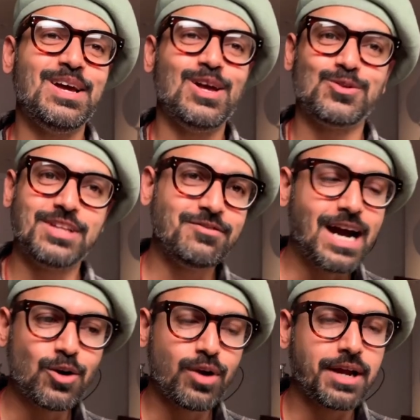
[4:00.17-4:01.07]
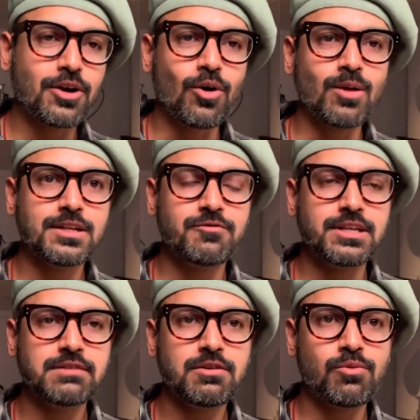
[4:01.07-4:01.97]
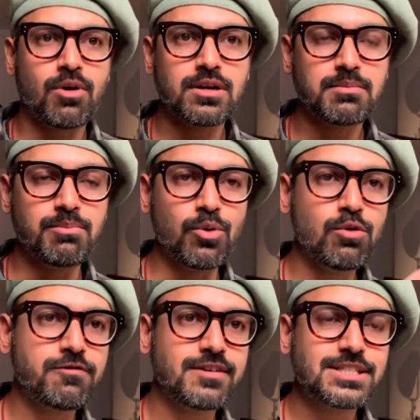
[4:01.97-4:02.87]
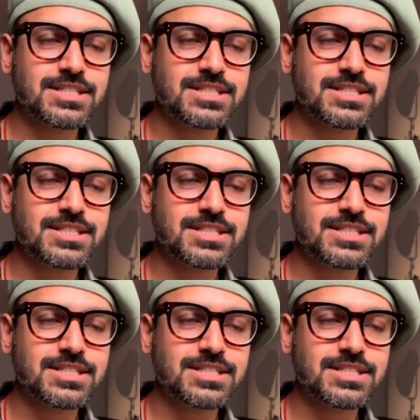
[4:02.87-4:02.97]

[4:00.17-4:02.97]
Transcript: So then we had to take a call that whether we want blue fish